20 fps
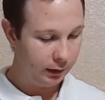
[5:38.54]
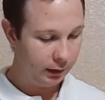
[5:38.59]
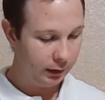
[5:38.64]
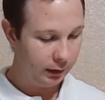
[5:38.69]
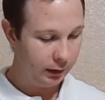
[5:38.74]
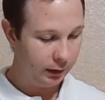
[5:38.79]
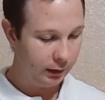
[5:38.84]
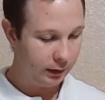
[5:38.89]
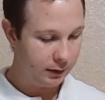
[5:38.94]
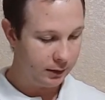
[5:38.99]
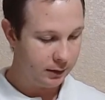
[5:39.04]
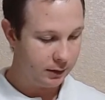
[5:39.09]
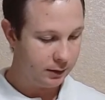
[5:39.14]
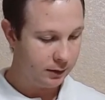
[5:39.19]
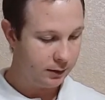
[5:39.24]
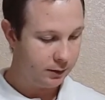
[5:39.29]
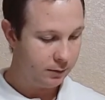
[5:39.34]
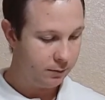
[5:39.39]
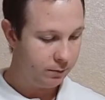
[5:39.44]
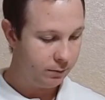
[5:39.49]

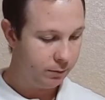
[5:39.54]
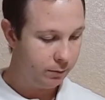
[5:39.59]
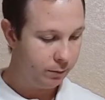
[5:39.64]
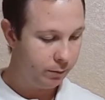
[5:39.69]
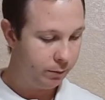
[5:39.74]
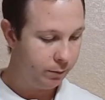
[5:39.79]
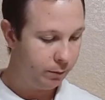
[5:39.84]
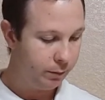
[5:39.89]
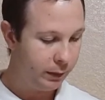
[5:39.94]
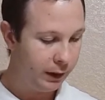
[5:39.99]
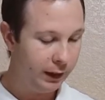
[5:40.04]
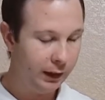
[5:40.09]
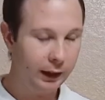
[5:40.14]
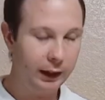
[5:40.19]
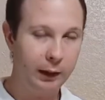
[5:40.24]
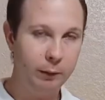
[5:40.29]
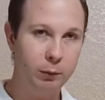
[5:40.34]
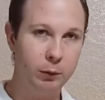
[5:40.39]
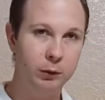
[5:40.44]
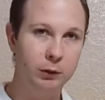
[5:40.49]
is being
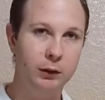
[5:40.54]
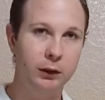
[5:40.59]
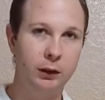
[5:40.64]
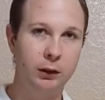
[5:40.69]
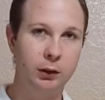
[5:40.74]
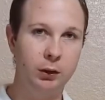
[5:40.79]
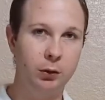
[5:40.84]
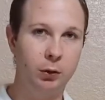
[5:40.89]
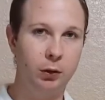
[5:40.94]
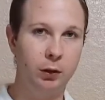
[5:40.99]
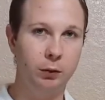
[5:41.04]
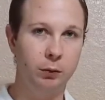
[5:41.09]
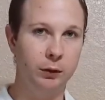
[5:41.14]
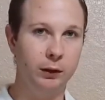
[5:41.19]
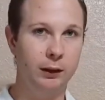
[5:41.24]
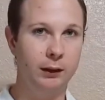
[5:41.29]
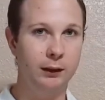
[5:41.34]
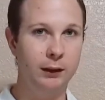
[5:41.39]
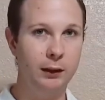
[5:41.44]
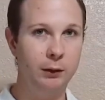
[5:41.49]
able to control it
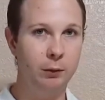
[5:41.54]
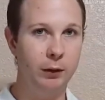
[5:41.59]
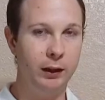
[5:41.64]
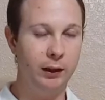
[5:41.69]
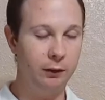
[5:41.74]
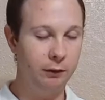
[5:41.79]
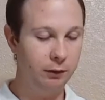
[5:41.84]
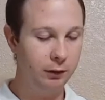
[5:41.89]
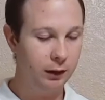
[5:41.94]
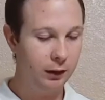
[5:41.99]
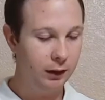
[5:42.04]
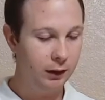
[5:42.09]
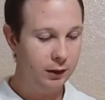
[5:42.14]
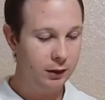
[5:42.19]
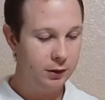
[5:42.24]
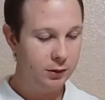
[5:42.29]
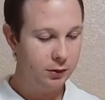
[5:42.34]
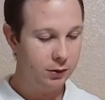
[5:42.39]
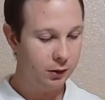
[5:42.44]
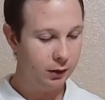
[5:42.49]
with a Z-Wave,
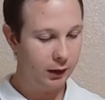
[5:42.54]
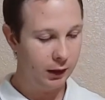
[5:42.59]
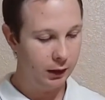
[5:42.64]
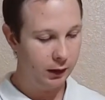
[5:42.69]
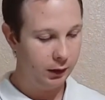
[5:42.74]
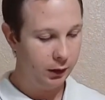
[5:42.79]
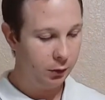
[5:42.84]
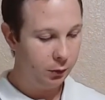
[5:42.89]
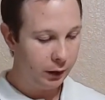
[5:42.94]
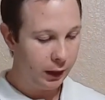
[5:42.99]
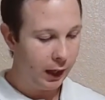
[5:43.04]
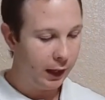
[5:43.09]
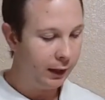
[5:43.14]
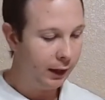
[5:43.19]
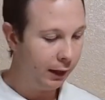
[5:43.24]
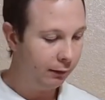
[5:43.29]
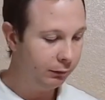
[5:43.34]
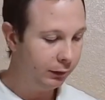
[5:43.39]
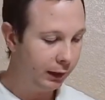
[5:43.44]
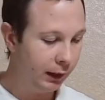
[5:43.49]
so that you can
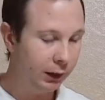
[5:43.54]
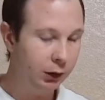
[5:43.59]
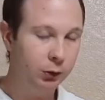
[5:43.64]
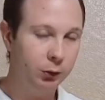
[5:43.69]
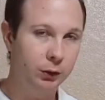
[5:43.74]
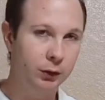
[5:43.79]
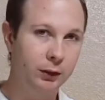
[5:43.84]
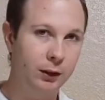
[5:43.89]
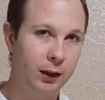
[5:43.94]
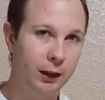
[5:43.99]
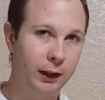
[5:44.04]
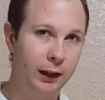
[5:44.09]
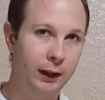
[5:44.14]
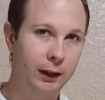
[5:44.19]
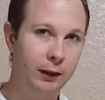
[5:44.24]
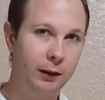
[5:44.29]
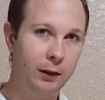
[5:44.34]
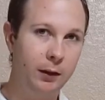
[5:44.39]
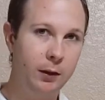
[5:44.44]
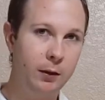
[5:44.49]
have schedules on
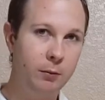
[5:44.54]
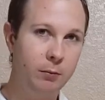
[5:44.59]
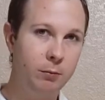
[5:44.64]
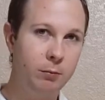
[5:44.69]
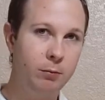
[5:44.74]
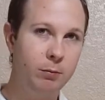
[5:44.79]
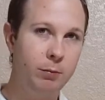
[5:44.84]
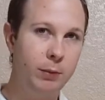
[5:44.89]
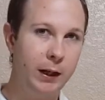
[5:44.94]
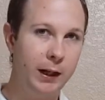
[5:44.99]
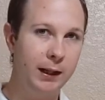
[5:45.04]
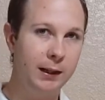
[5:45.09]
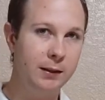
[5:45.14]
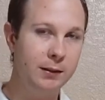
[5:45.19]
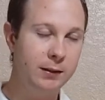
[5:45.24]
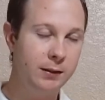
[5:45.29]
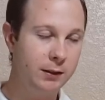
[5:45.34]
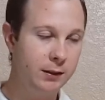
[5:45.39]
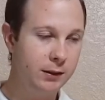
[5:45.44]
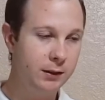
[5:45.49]
it, but
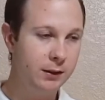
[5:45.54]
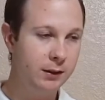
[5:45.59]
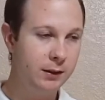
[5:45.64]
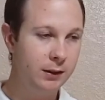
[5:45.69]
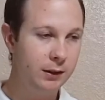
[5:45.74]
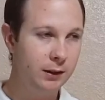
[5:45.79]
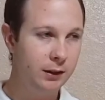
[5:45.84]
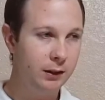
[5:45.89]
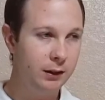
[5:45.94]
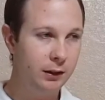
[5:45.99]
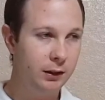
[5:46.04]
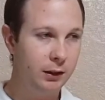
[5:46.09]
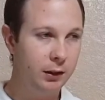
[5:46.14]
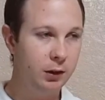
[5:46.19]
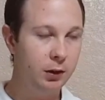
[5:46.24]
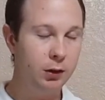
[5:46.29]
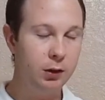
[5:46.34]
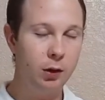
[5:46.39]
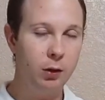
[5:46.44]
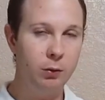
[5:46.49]

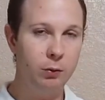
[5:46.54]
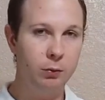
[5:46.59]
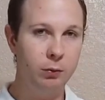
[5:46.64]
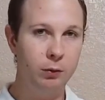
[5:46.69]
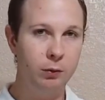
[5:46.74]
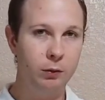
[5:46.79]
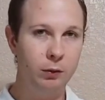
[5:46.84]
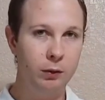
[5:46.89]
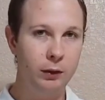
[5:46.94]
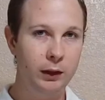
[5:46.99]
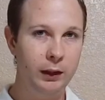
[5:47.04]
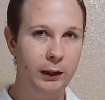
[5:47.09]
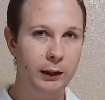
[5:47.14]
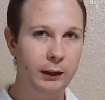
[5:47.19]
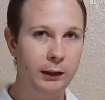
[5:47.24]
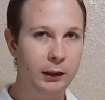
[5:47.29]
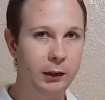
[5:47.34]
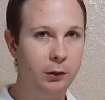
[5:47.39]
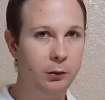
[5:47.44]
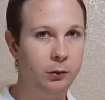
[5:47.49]
you don't
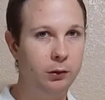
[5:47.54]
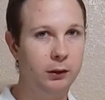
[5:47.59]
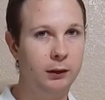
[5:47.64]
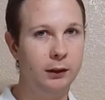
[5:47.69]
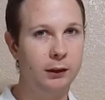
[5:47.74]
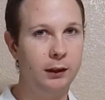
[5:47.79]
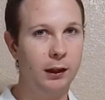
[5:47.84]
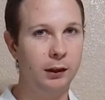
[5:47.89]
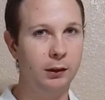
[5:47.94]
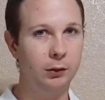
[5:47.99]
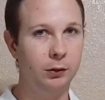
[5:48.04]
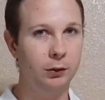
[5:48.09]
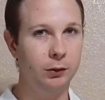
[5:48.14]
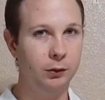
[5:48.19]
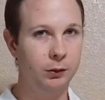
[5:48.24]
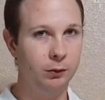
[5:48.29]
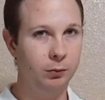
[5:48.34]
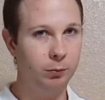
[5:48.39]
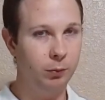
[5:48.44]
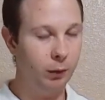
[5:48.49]
need to use the
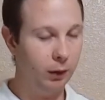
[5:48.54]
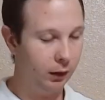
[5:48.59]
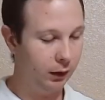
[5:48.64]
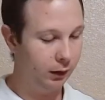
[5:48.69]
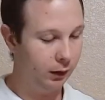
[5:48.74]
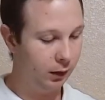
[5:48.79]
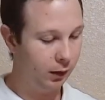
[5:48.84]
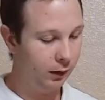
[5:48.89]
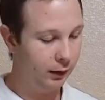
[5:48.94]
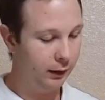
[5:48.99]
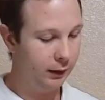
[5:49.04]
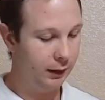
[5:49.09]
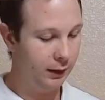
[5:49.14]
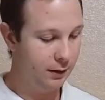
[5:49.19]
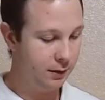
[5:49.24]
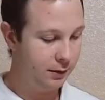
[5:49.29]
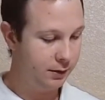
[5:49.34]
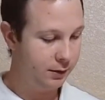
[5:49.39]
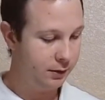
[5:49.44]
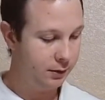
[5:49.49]
schedule part on
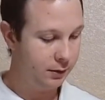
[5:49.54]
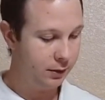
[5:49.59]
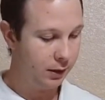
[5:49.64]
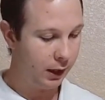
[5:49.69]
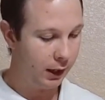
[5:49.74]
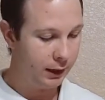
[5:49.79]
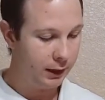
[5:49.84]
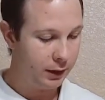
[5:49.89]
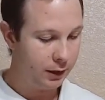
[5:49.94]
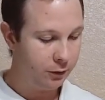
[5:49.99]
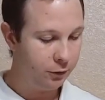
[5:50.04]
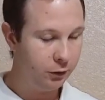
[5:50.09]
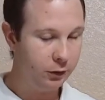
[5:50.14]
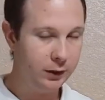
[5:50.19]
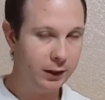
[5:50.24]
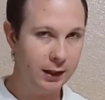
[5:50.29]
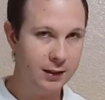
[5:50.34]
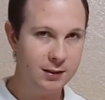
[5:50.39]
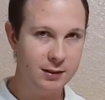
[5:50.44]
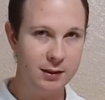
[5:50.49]
this. I did it for
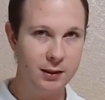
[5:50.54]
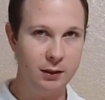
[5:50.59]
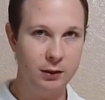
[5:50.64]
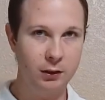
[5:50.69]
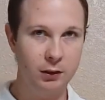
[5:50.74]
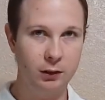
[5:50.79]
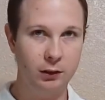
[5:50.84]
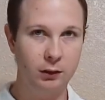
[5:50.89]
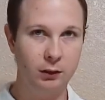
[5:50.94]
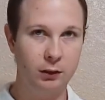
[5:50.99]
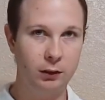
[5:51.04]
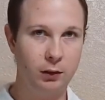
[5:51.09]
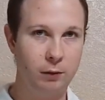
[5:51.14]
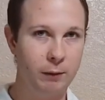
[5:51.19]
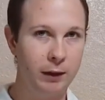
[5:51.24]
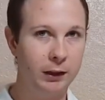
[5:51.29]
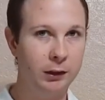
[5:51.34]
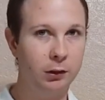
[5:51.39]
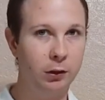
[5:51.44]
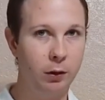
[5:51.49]
testing to
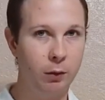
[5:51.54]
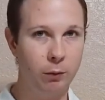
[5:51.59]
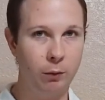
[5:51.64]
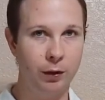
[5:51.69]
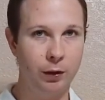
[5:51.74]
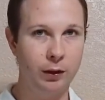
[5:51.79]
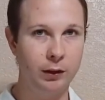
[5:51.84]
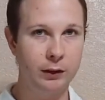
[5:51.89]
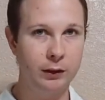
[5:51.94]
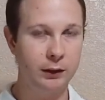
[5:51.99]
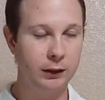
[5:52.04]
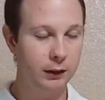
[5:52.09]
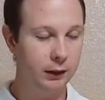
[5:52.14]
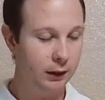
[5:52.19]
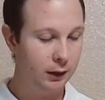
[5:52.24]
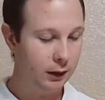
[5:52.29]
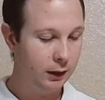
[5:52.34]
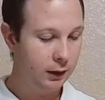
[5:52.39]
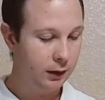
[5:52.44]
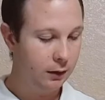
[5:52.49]
make sure it worked,
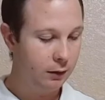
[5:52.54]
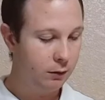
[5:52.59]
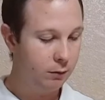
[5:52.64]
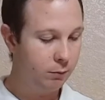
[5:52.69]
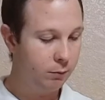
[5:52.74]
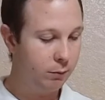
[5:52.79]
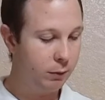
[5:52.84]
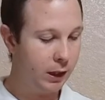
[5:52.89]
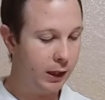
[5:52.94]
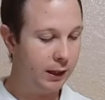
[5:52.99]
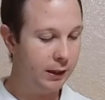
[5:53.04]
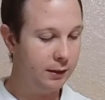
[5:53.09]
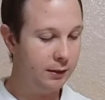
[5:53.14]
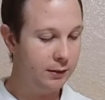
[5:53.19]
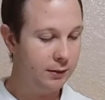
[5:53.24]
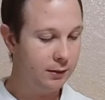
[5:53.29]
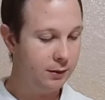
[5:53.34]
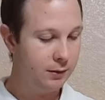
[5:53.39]
but